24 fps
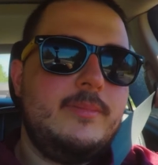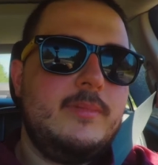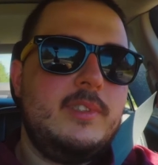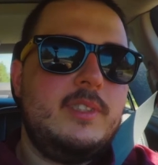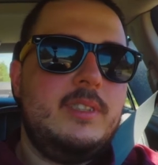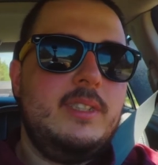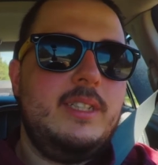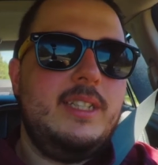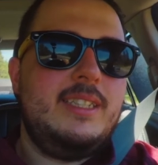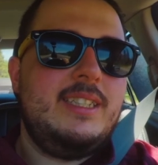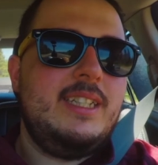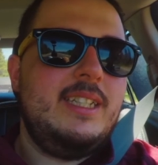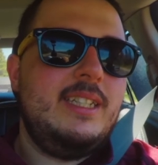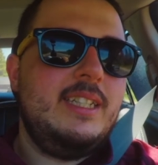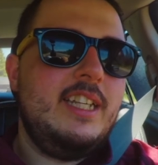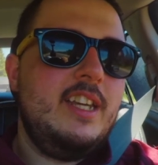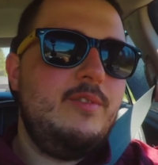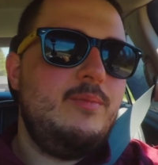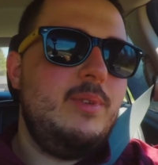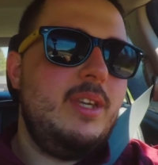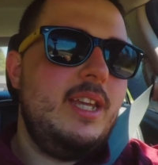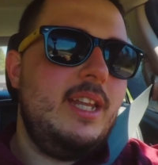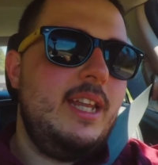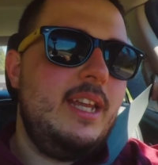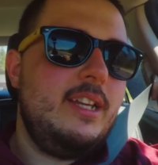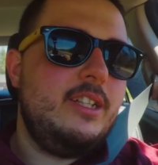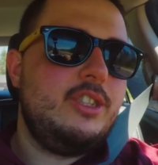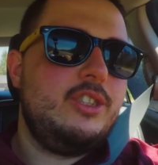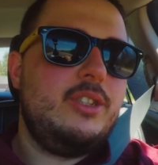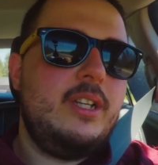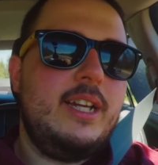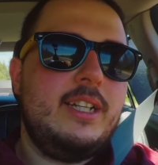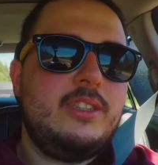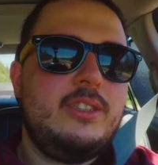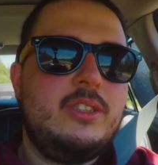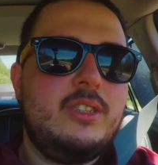It didn't give me any extra
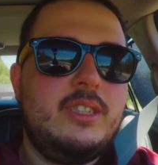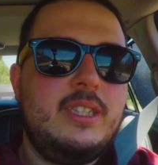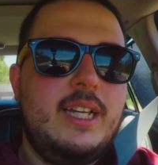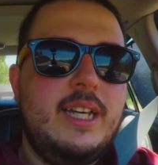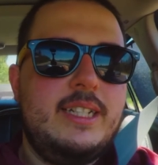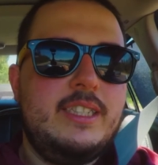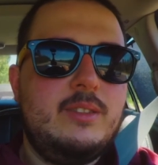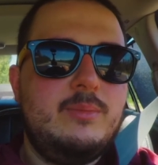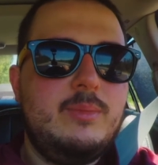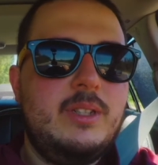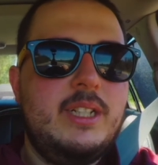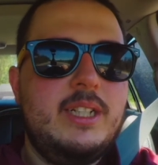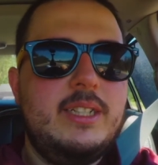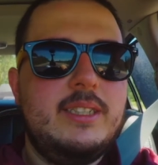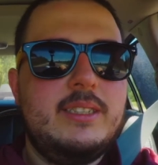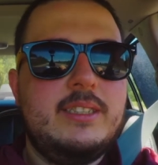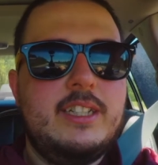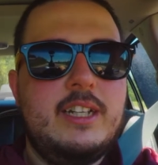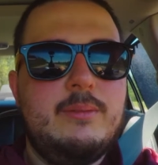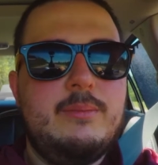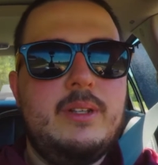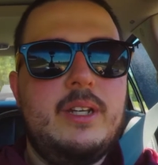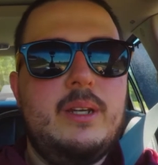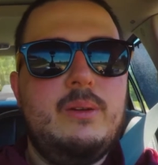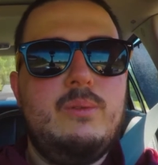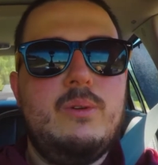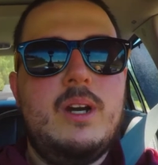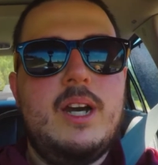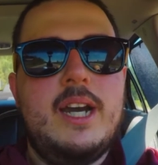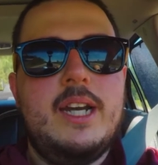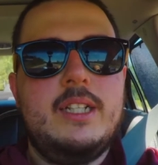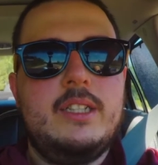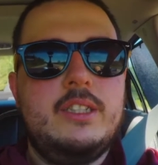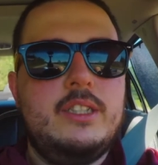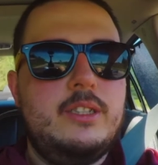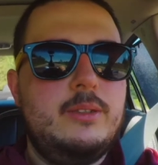exercise minutes on my
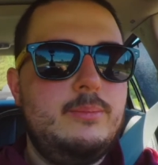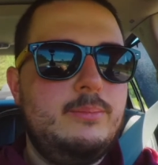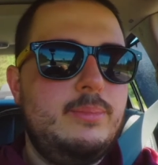watch,